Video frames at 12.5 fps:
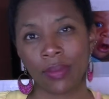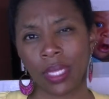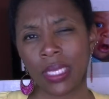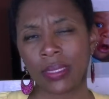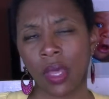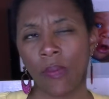
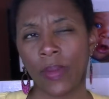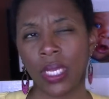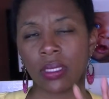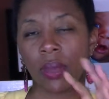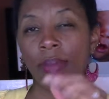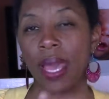Please help
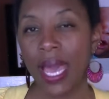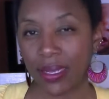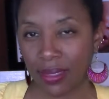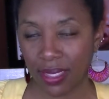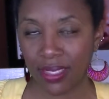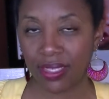me to
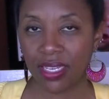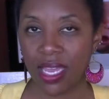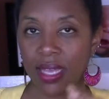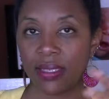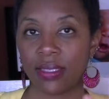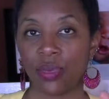pass this
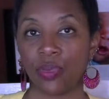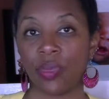test.